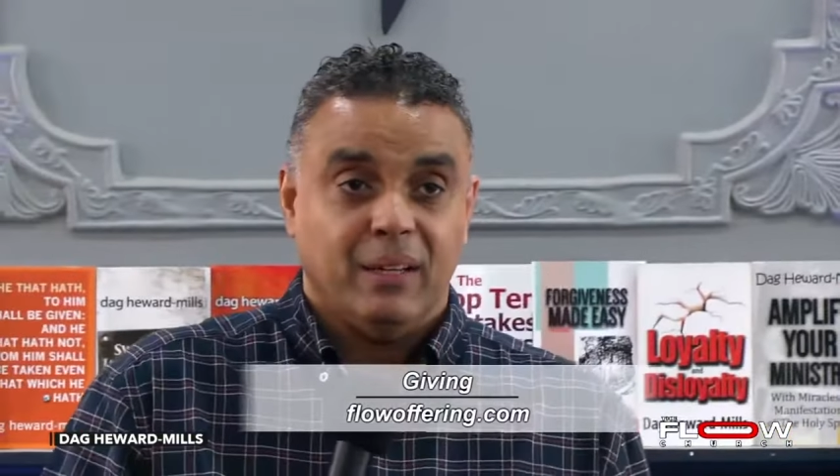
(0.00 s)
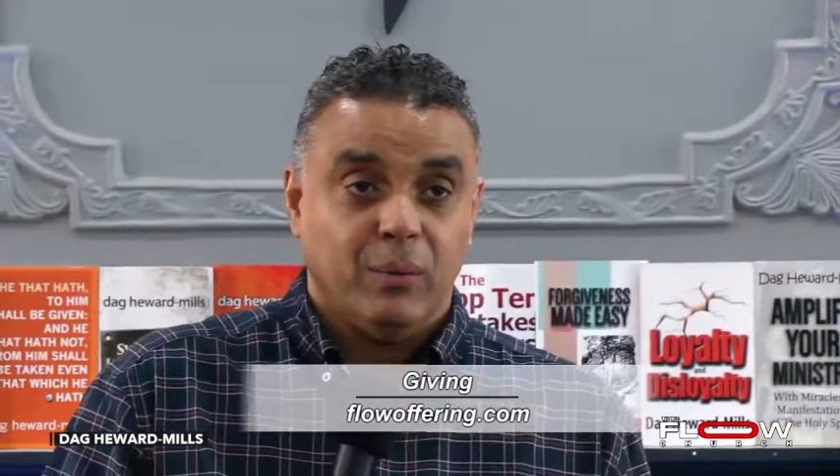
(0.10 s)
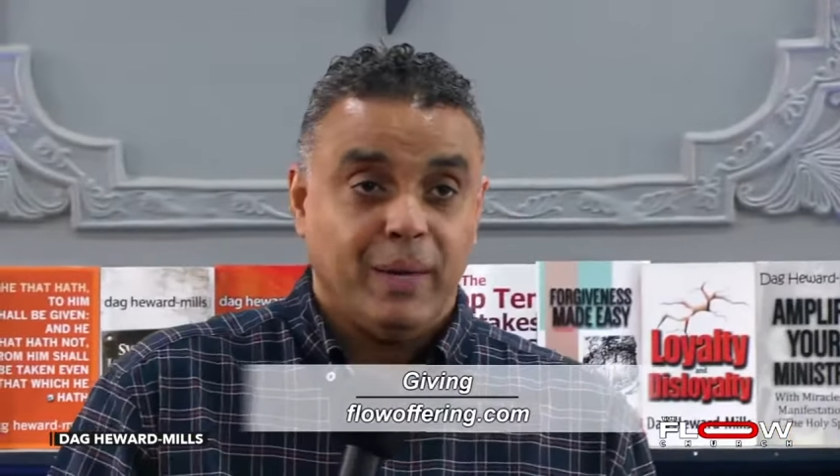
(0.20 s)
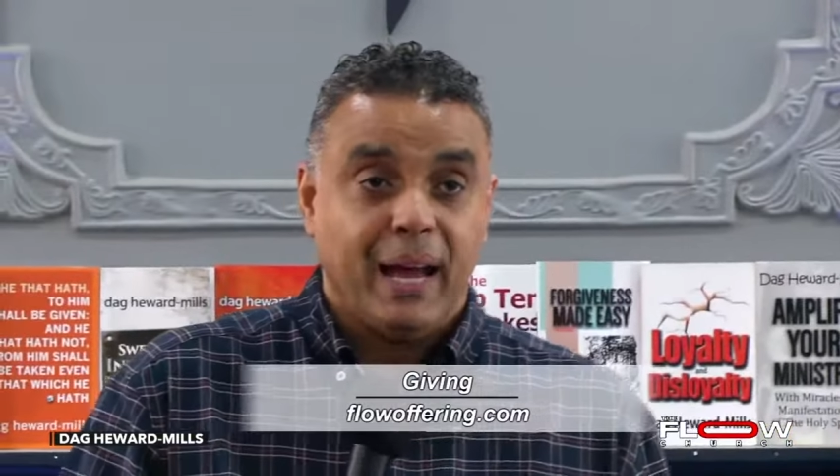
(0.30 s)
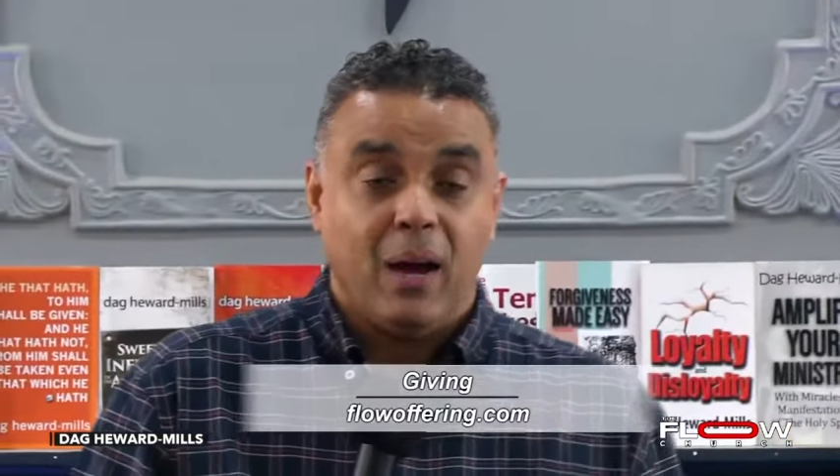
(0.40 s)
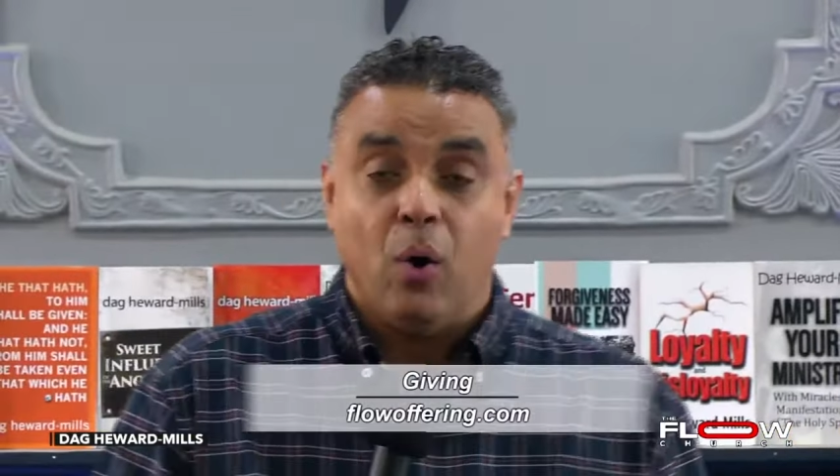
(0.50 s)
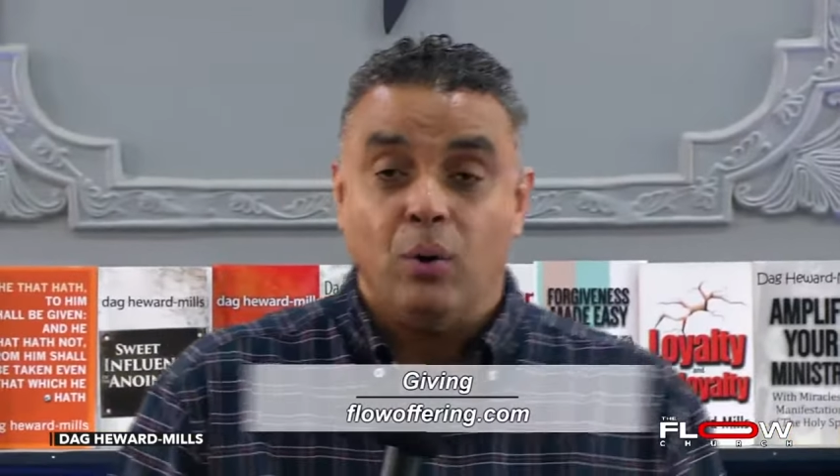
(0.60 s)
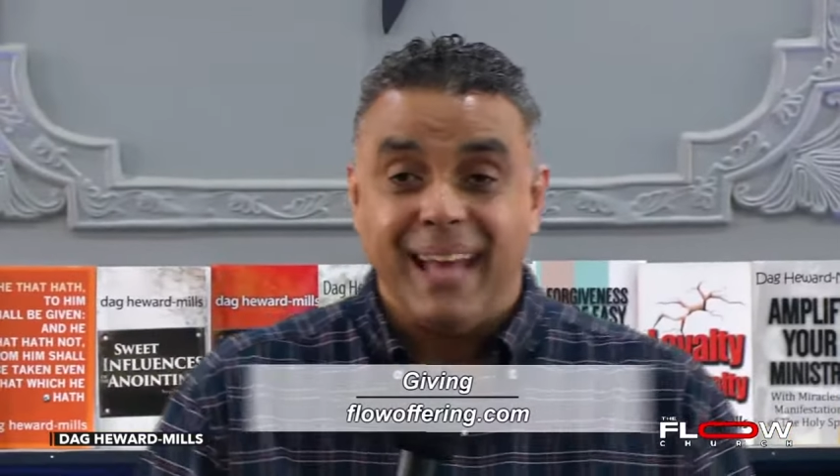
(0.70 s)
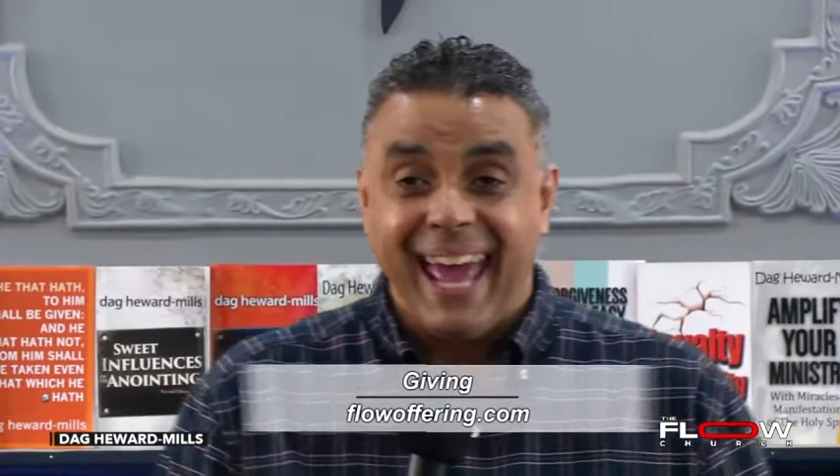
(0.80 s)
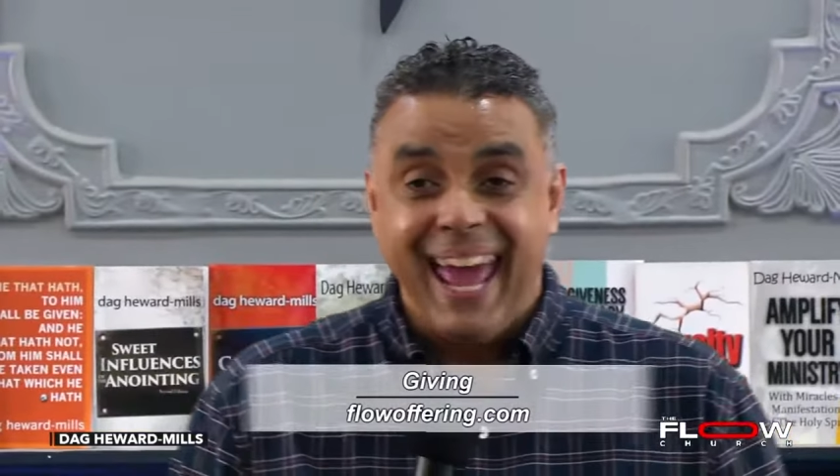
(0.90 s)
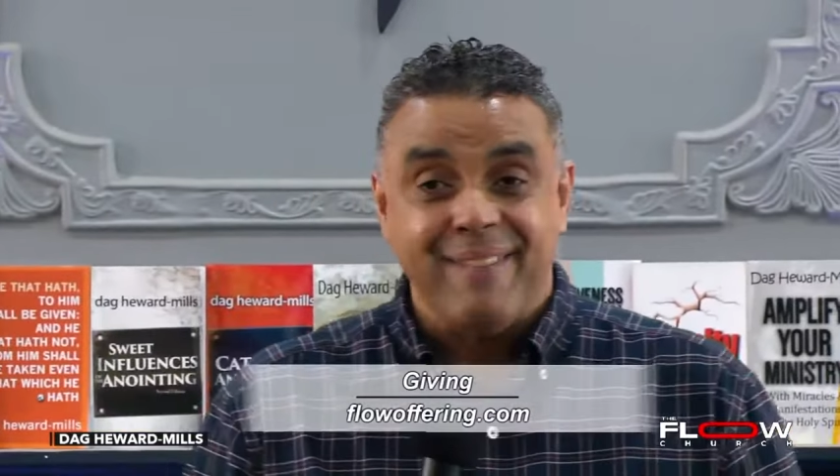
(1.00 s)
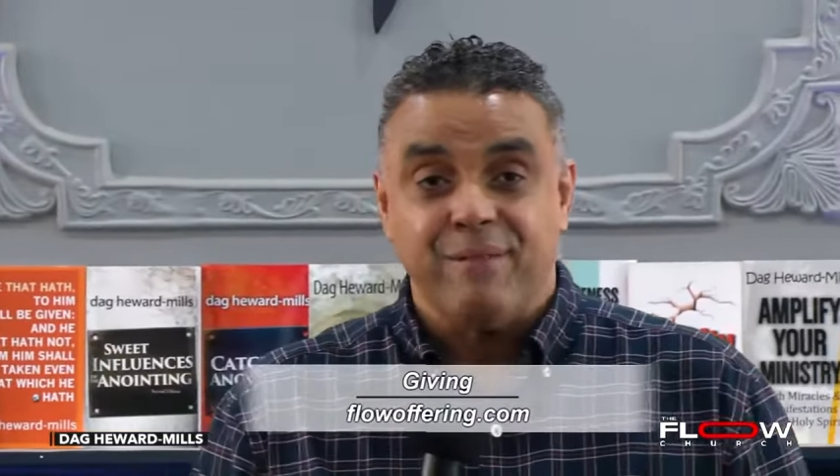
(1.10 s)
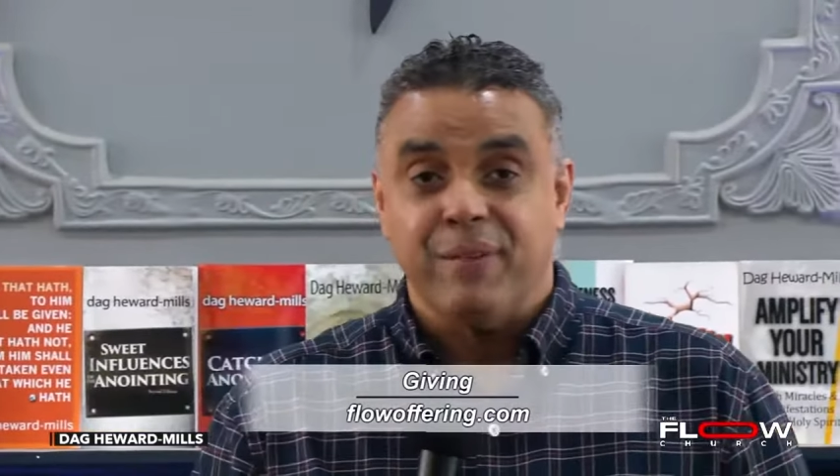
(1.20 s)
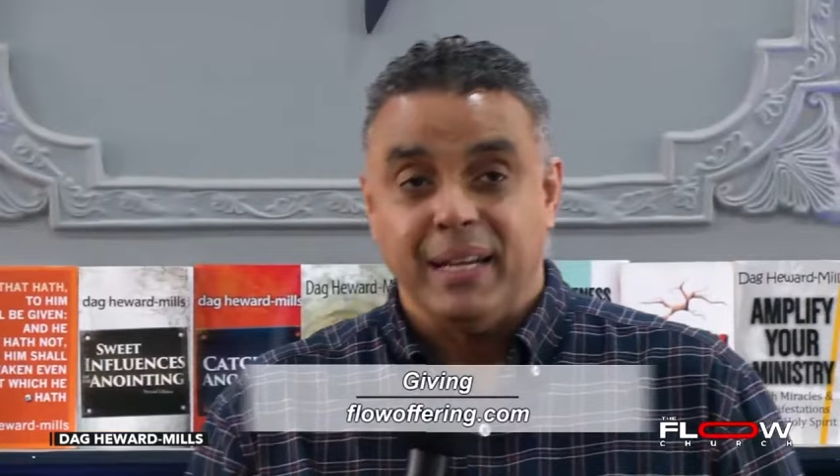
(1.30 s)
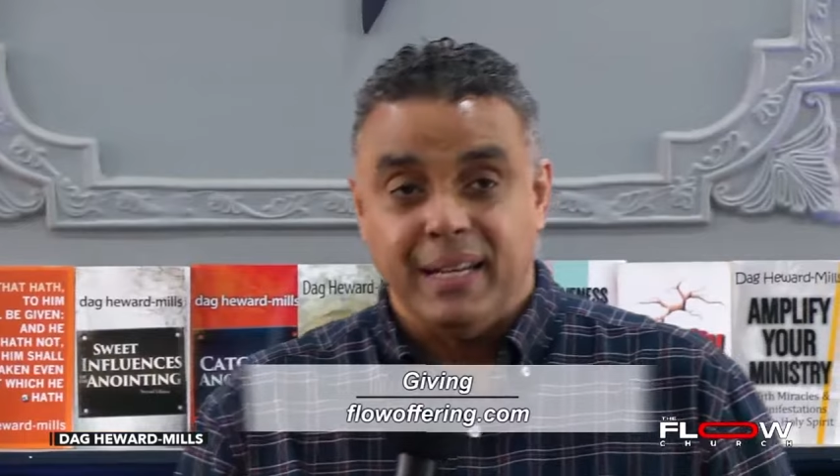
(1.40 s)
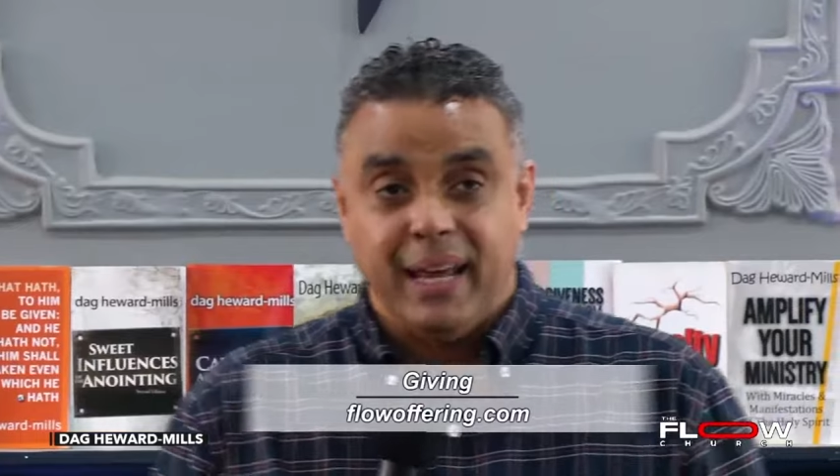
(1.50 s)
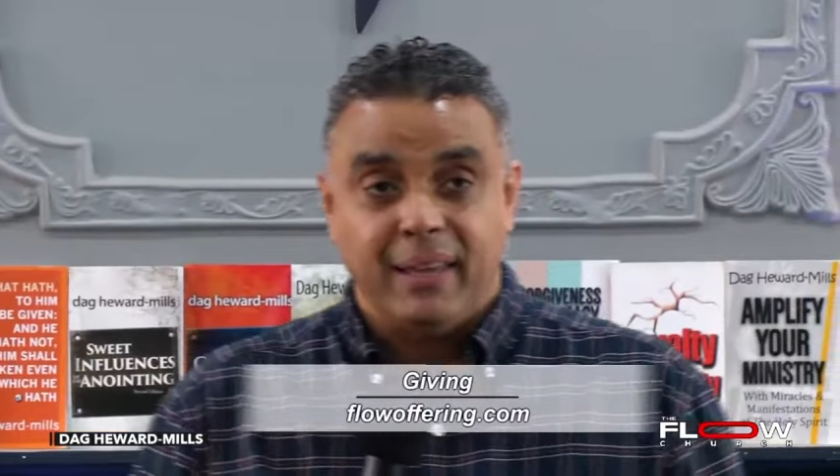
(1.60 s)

We are on every day.